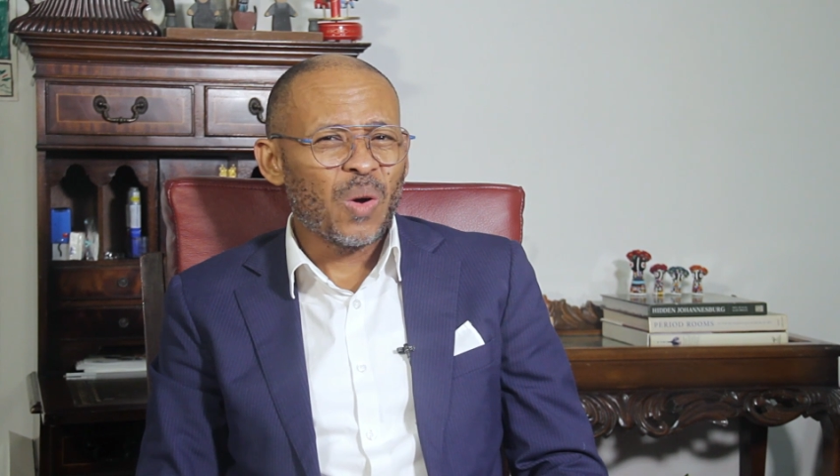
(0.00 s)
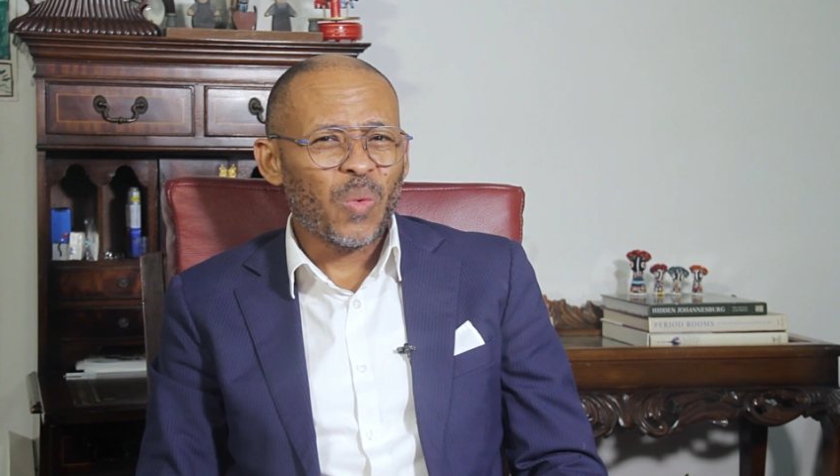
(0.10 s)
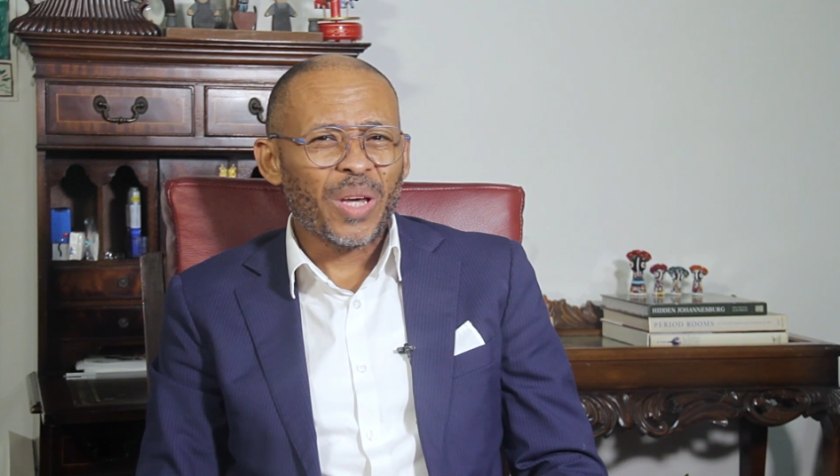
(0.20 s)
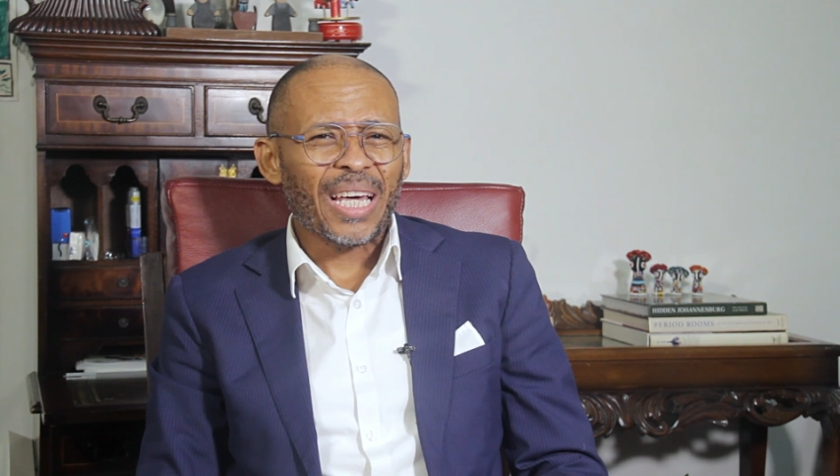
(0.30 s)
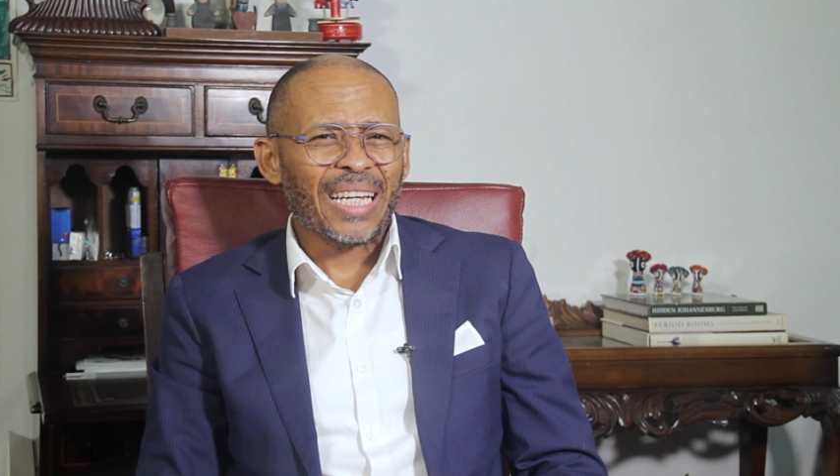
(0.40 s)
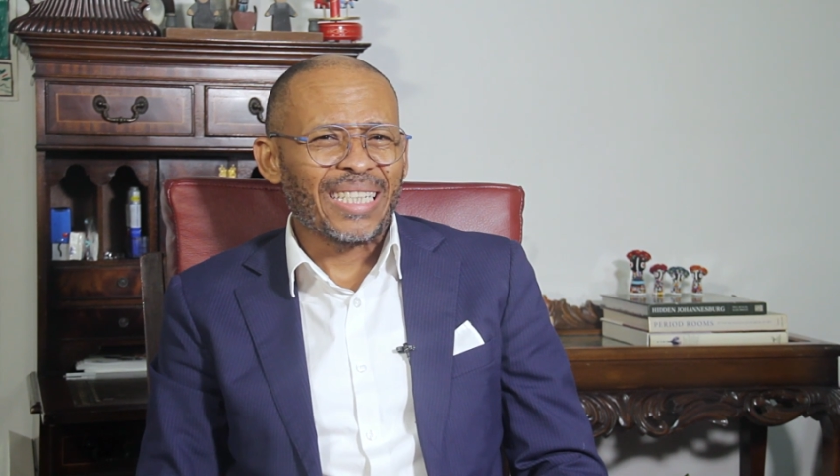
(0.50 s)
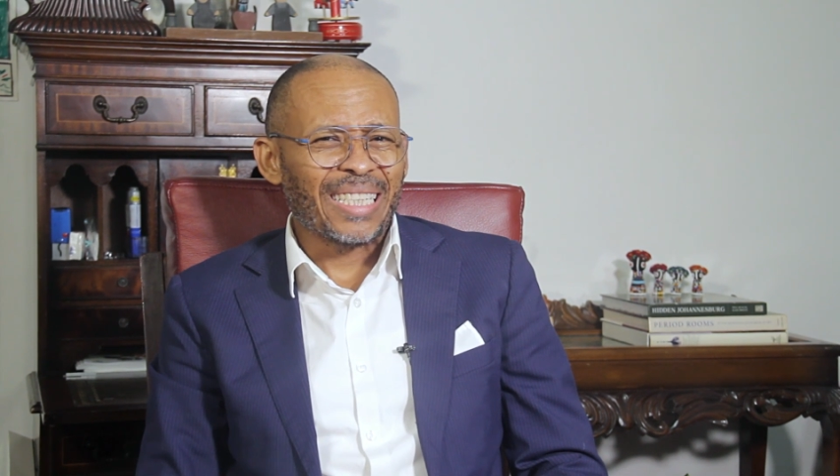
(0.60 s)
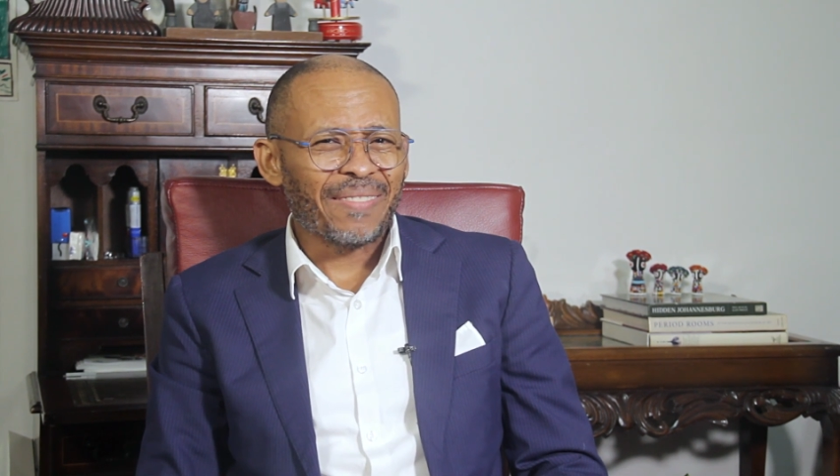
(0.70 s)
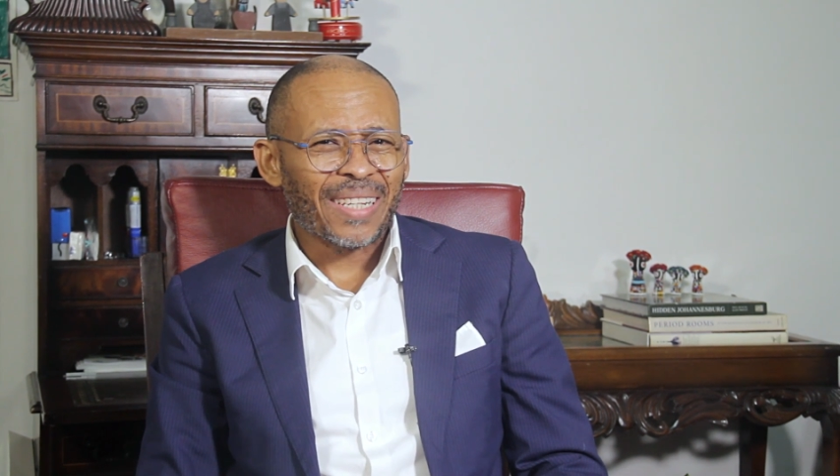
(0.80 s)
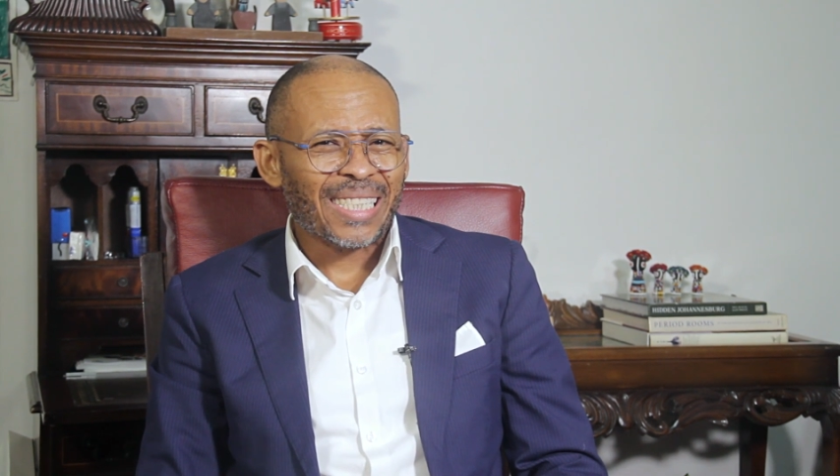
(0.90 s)
with
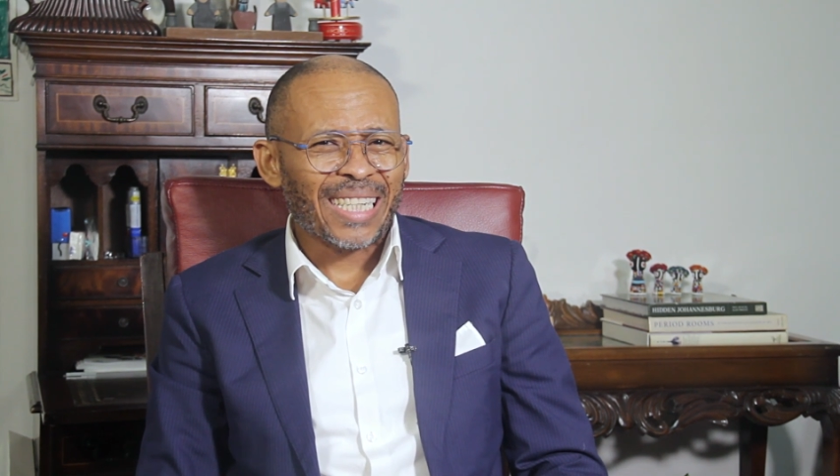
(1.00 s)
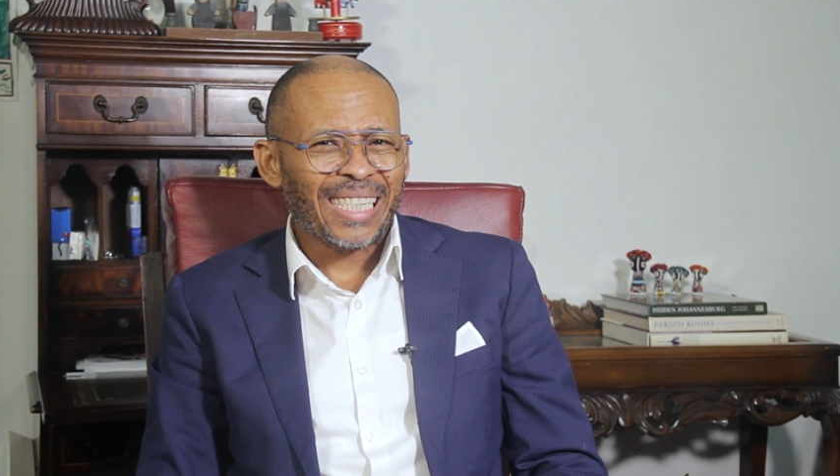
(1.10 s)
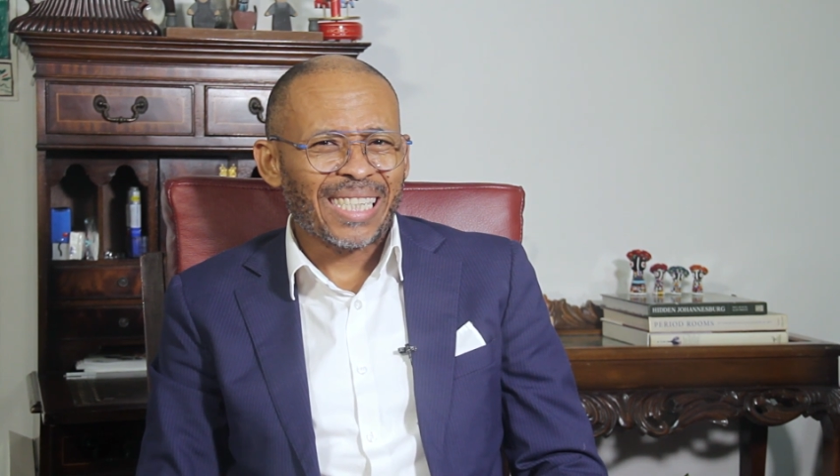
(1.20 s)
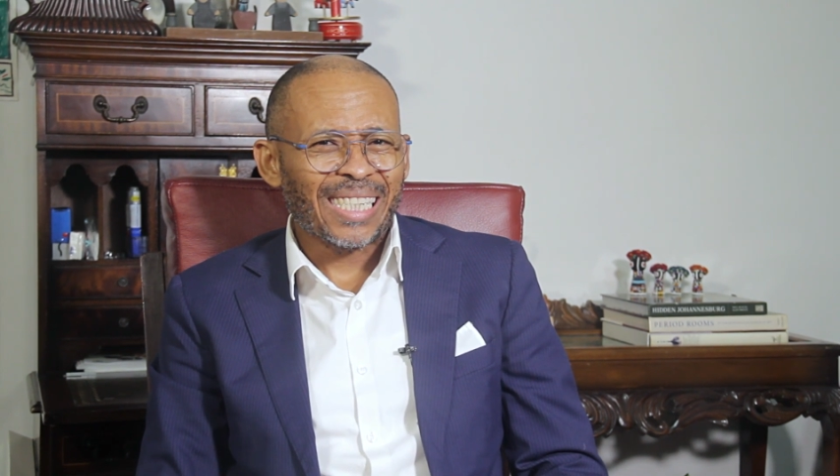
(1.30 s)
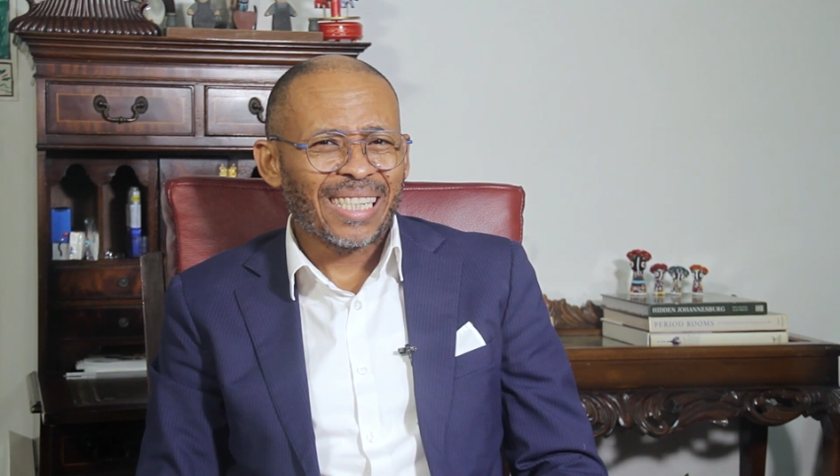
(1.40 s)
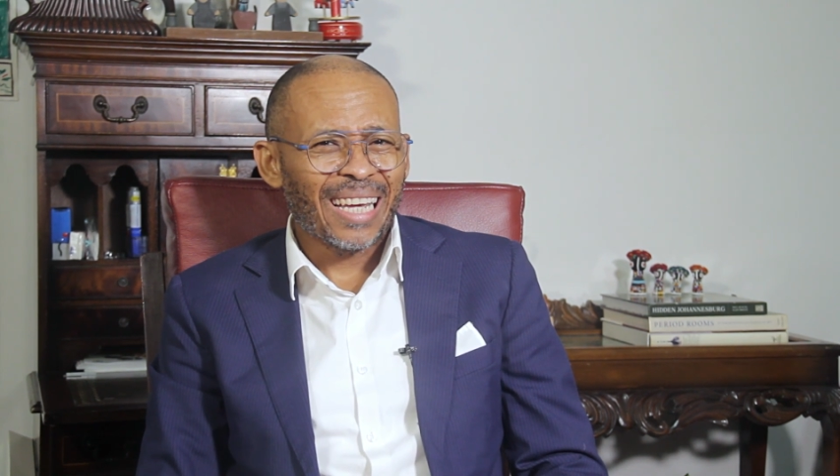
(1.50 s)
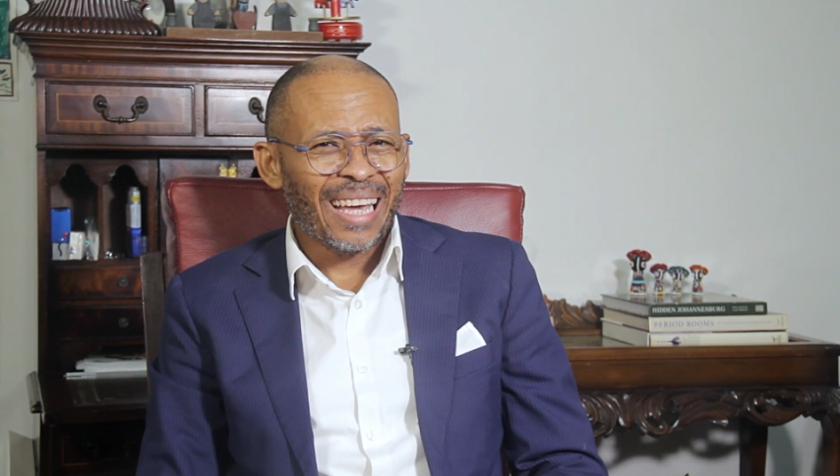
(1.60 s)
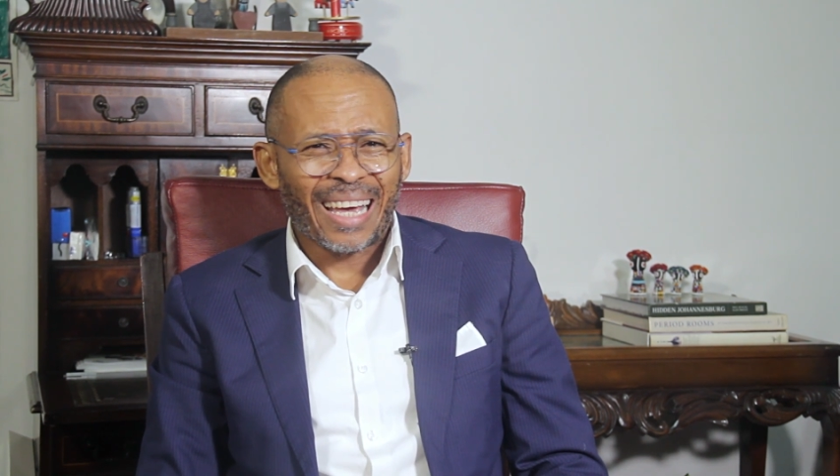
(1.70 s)
devastating